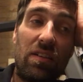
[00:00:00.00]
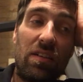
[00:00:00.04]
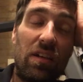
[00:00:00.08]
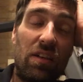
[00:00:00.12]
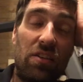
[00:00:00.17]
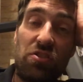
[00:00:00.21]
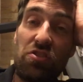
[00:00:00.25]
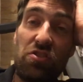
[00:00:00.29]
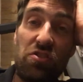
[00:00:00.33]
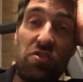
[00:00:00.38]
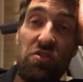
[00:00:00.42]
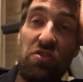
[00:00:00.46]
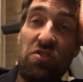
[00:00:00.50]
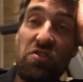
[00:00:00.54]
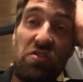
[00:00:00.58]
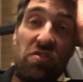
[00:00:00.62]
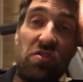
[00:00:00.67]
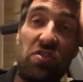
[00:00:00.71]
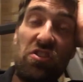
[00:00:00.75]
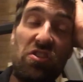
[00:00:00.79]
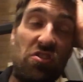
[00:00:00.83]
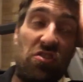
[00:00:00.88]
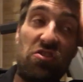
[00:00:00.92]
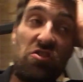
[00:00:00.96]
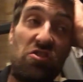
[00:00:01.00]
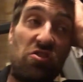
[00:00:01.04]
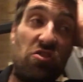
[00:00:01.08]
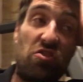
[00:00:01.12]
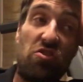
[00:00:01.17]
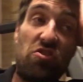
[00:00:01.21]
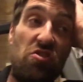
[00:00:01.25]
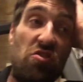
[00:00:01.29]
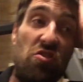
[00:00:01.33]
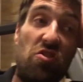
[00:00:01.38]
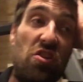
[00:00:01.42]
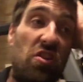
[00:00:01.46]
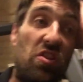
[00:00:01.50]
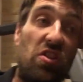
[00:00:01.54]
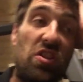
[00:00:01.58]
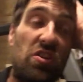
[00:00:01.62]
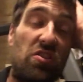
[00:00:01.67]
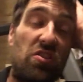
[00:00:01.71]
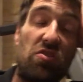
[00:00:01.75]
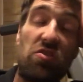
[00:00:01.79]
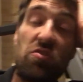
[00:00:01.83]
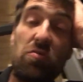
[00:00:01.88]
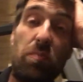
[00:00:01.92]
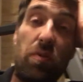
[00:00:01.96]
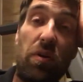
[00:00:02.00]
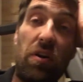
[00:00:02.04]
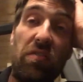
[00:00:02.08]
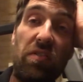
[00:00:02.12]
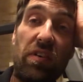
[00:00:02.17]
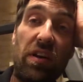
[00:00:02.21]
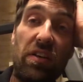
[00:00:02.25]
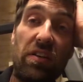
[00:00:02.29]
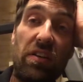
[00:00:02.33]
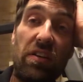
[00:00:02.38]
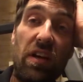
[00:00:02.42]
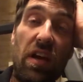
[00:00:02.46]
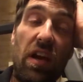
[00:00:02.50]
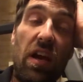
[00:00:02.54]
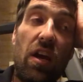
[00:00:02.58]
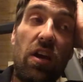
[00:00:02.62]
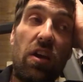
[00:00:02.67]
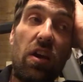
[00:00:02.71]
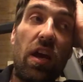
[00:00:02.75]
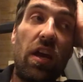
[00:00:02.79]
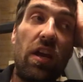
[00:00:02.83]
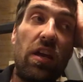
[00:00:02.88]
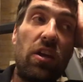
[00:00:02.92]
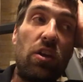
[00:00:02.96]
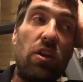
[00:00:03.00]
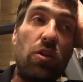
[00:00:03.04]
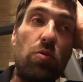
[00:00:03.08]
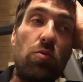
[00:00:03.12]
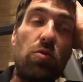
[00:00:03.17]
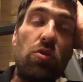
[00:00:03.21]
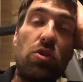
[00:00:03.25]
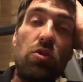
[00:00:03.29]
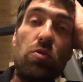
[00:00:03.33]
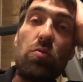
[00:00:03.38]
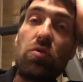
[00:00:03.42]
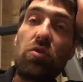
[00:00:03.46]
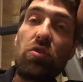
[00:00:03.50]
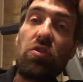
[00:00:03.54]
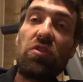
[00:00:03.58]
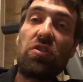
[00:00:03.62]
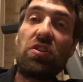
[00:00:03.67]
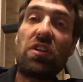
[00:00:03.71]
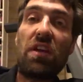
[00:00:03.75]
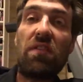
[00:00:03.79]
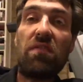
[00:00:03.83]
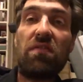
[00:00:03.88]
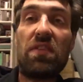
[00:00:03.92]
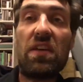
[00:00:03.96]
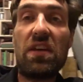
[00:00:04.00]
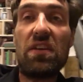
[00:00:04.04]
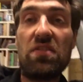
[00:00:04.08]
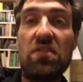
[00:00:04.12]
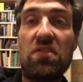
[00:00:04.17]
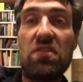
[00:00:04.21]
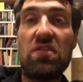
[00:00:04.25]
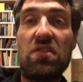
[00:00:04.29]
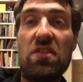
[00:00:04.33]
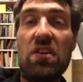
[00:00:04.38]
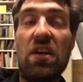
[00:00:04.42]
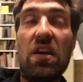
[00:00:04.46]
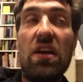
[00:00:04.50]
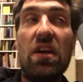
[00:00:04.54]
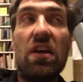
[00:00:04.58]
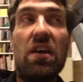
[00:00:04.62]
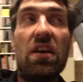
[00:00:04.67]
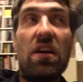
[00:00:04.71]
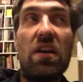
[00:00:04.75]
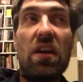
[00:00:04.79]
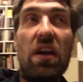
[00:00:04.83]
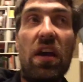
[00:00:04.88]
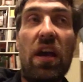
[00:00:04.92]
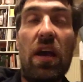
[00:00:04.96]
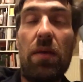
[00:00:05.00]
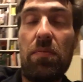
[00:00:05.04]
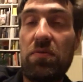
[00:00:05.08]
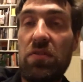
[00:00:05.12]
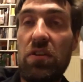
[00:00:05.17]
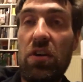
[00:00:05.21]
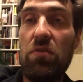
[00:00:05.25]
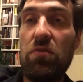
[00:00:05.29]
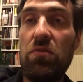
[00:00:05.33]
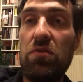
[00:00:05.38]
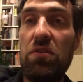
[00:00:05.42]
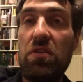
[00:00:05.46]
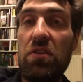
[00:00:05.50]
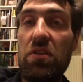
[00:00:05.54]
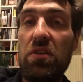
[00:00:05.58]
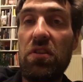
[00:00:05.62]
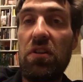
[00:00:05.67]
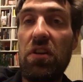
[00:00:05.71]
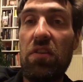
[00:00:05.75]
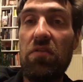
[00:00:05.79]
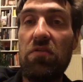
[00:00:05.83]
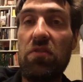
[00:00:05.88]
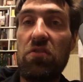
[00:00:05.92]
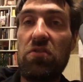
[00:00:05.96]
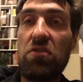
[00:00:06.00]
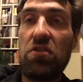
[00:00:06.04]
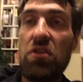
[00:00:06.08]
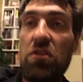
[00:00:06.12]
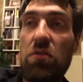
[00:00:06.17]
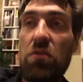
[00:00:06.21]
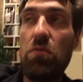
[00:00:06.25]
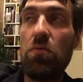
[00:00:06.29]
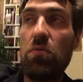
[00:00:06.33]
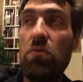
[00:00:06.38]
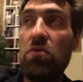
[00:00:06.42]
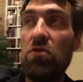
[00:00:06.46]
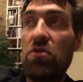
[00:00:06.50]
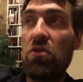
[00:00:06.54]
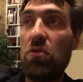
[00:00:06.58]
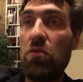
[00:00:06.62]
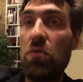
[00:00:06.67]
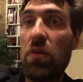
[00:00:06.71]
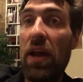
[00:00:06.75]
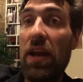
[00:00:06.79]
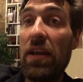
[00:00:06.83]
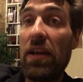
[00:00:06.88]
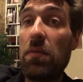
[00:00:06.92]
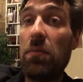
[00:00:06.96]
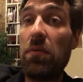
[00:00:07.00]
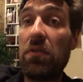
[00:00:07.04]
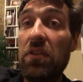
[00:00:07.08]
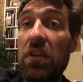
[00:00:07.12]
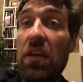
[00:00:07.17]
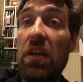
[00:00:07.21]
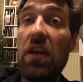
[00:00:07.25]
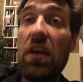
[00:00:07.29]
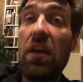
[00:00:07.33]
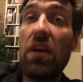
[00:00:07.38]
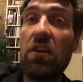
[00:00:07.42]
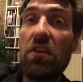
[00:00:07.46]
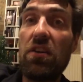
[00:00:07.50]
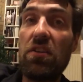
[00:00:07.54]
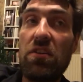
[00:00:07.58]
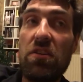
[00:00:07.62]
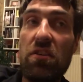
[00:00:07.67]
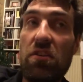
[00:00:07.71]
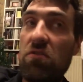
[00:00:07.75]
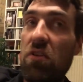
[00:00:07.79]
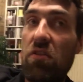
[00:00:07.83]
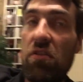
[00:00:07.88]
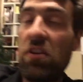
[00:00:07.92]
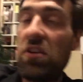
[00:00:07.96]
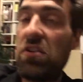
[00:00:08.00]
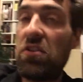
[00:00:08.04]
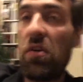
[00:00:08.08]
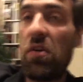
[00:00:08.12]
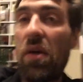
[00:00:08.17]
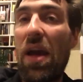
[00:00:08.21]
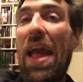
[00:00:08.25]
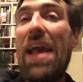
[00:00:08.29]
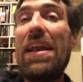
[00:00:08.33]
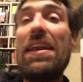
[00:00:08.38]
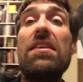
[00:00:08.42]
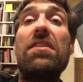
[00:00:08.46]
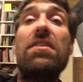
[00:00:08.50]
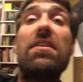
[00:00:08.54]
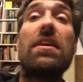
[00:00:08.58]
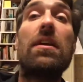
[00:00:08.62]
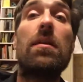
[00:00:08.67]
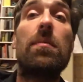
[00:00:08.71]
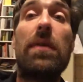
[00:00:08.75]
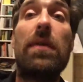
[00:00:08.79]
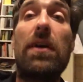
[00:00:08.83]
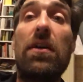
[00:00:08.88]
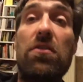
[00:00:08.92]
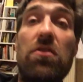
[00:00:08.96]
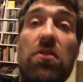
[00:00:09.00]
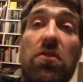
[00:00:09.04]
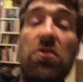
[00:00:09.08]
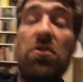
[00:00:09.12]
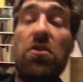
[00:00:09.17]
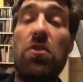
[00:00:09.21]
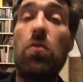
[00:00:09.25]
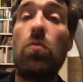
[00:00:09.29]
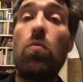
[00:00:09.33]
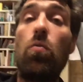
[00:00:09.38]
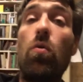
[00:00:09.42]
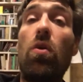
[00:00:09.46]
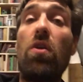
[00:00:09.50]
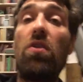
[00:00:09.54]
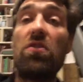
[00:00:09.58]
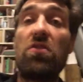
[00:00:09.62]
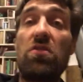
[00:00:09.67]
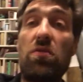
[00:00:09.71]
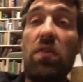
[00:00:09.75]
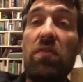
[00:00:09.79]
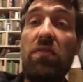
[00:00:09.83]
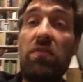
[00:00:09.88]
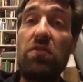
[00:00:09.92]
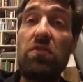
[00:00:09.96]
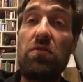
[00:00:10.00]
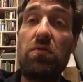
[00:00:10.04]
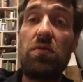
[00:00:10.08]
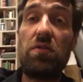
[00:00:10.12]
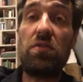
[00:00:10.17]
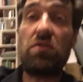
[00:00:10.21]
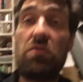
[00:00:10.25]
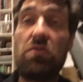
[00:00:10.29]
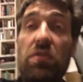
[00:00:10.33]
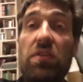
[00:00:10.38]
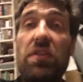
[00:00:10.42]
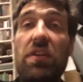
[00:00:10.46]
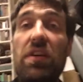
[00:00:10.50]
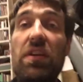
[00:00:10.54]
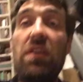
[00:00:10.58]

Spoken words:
It's just perfect. You could give this episode of Doctor Who to anybody. Don't need to know anything about Doctor Who whatsoever to enjoy